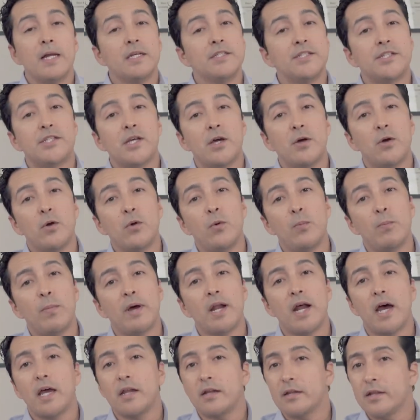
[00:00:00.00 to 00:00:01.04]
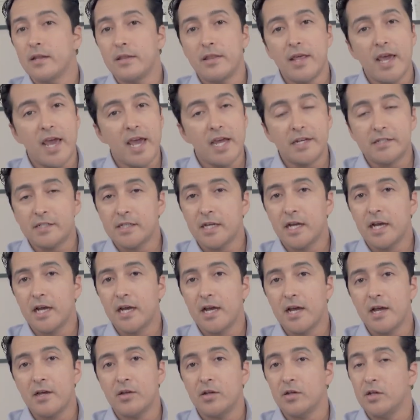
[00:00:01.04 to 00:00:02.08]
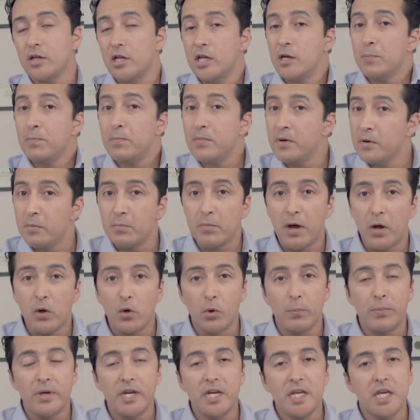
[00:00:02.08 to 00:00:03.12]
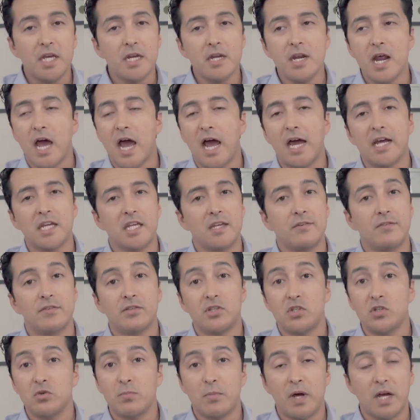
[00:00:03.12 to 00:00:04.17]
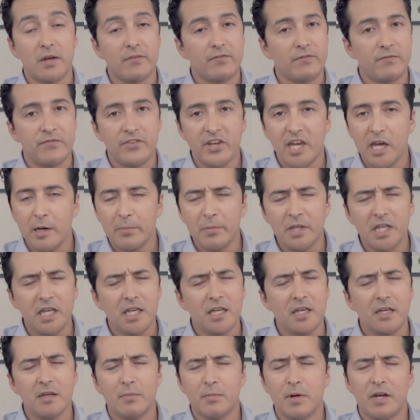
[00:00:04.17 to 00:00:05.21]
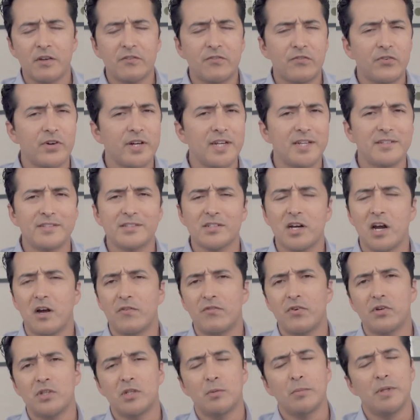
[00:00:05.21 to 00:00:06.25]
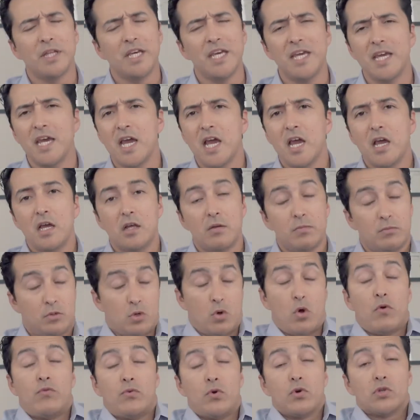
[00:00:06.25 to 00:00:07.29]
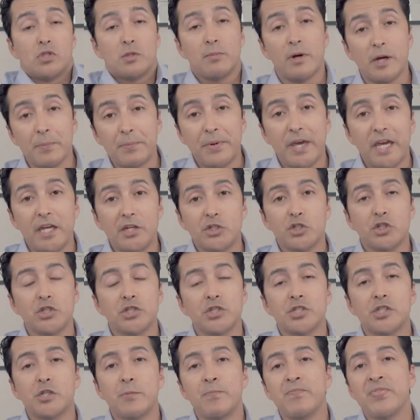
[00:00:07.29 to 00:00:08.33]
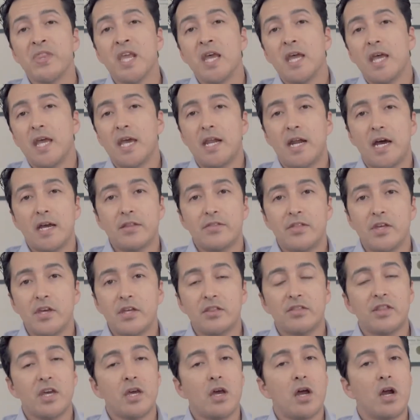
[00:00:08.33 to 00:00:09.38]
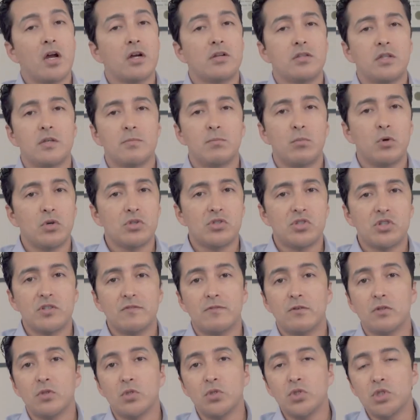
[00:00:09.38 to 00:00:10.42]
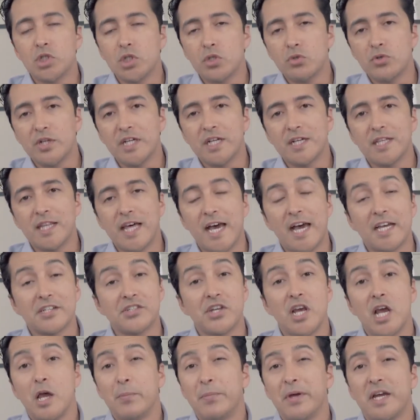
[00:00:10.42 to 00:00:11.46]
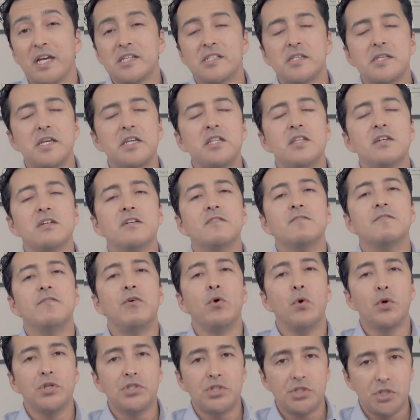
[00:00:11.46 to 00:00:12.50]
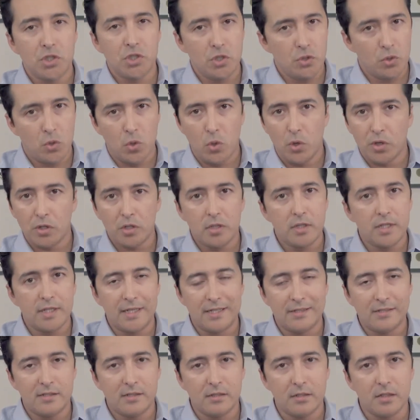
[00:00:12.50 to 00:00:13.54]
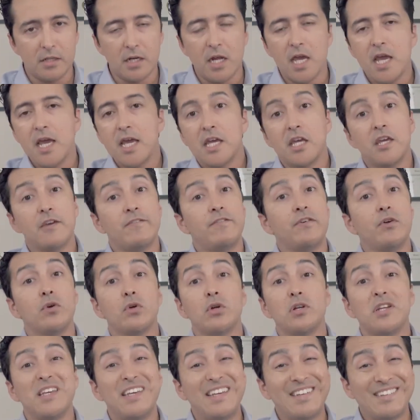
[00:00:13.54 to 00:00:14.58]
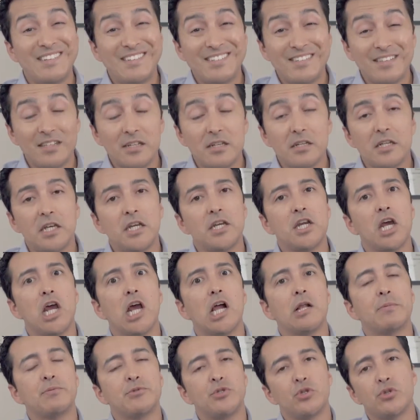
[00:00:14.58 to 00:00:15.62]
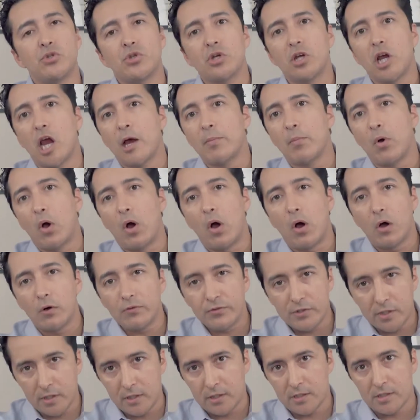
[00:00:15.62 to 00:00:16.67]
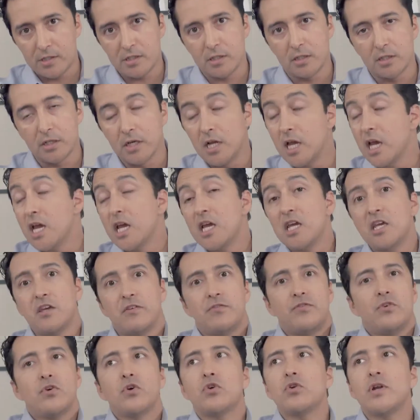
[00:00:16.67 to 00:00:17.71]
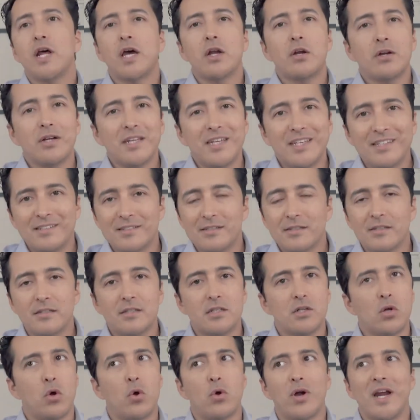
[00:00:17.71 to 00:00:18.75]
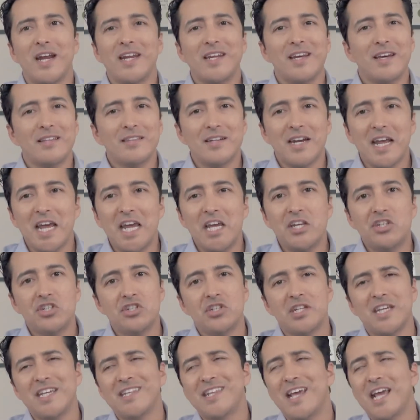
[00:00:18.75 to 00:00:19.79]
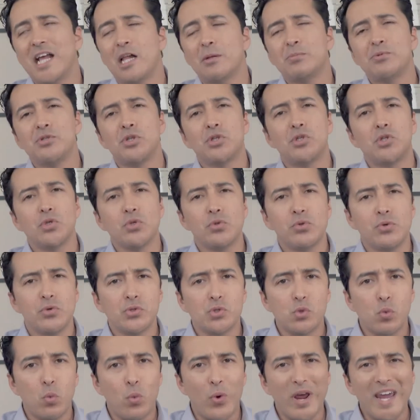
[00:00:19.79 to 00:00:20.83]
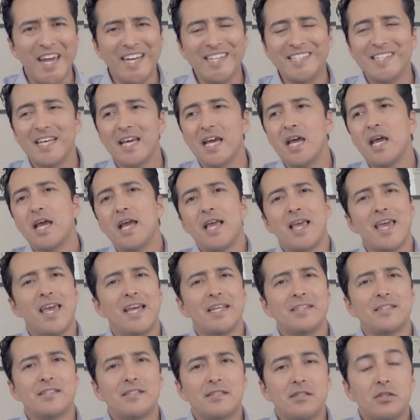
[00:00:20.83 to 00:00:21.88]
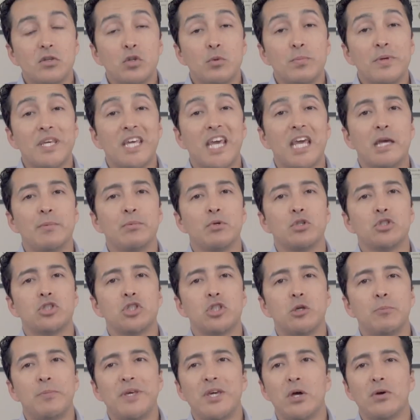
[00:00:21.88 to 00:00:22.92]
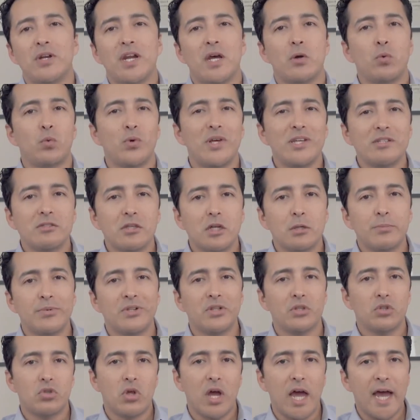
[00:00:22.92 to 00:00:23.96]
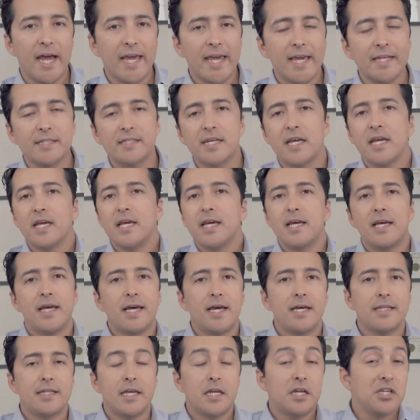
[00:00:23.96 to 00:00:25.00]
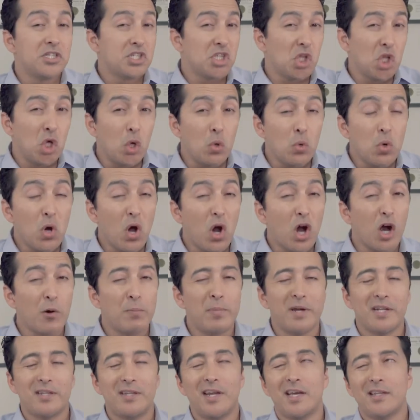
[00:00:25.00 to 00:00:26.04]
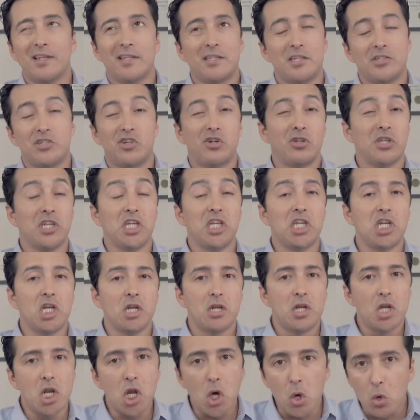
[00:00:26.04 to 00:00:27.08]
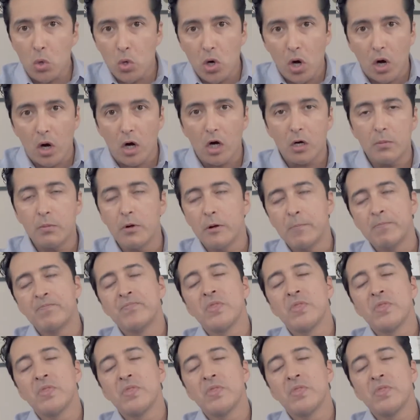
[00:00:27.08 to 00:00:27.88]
So, but other than that, in my opinion, I give it to my family and my friends comfortably, of course, my patients, and I think they are the most revolutionary class because it avoids you going to insulin. If you're on insulin, it helps you to come off the insulin. If you're not on insulin or any other agent, it helps you to lose weight and still be able to be on a reasonable diet that is low carb but not necessarily no carb,